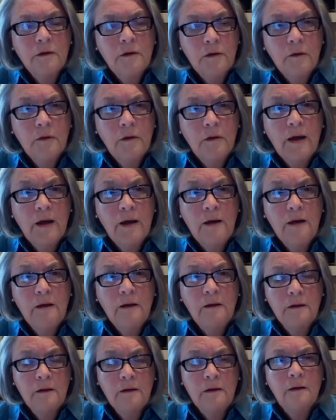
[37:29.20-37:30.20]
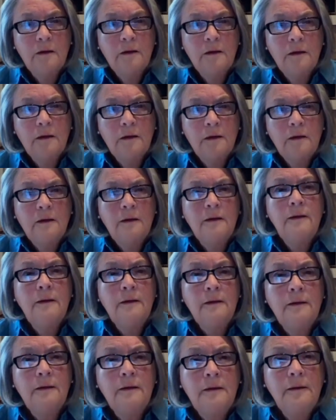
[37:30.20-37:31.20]
You okay?
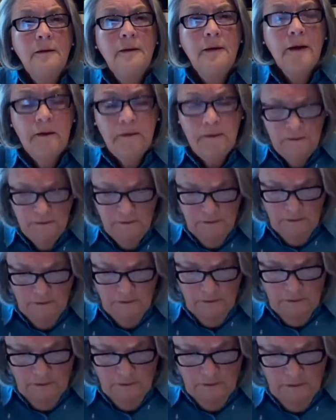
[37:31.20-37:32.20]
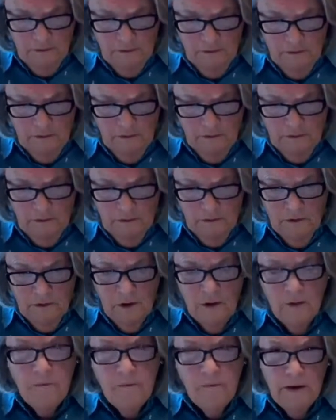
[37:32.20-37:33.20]
Yeah,
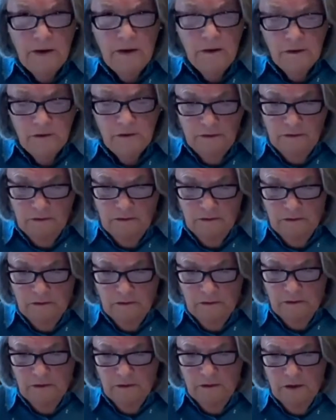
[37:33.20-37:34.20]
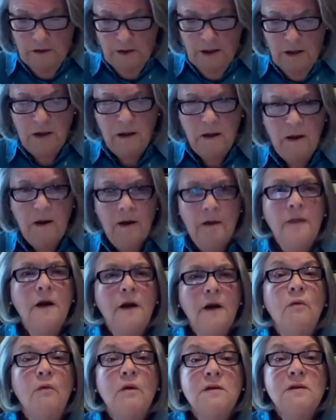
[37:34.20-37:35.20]
I'm better. And
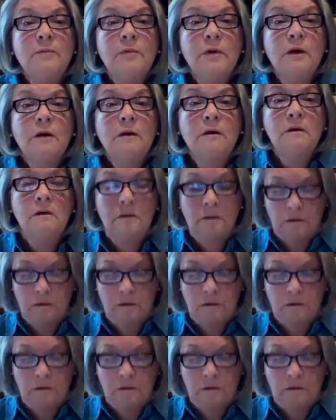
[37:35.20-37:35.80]
then a whisper.